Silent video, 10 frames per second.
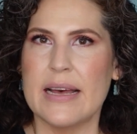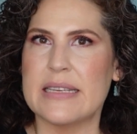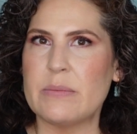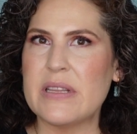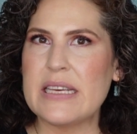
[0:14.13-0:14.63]

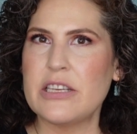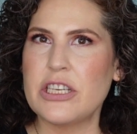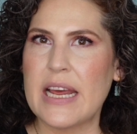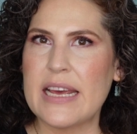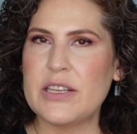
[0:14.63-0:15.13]
Some of these
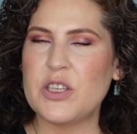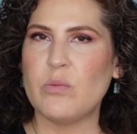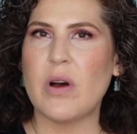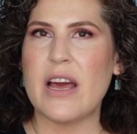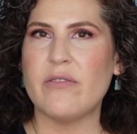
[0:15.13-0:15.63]
shades
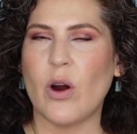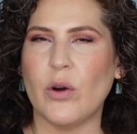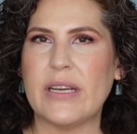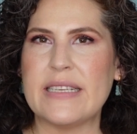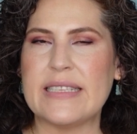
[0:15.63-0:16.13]
you might have
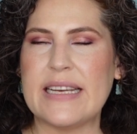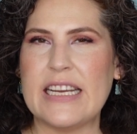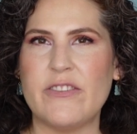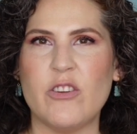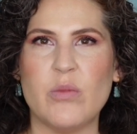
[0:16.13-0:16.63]
already
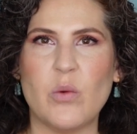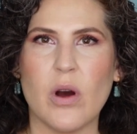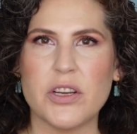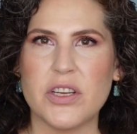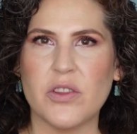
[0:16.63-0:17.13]
seen if you've been
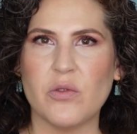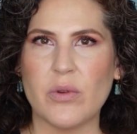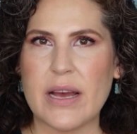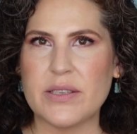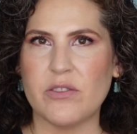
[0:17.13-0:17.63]
watching the
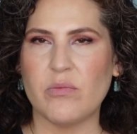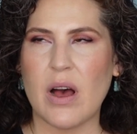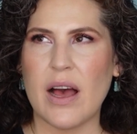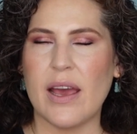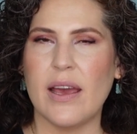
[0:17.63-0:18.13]
rest of
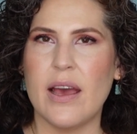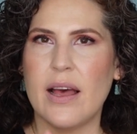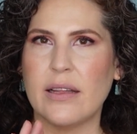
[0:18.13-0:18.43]
my